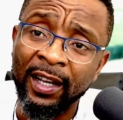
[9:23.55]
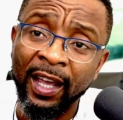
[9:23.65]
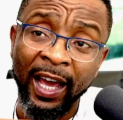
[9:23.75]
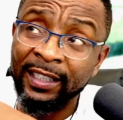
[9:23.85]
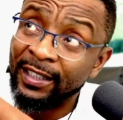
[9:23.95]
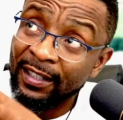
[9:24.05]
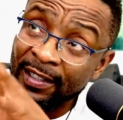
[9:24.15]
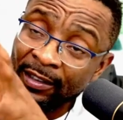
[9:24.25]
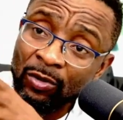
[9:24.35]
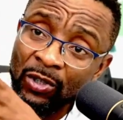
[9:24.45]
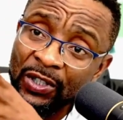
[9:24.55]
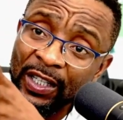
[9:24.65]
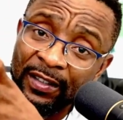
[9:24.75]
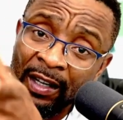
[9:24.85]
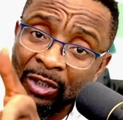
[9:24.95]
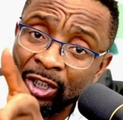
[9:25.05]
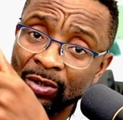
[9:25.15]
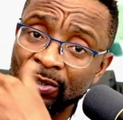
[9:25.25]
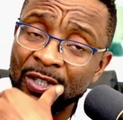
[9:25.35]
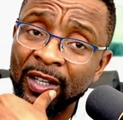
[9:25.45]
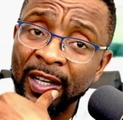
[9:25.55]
And in a single state, let me use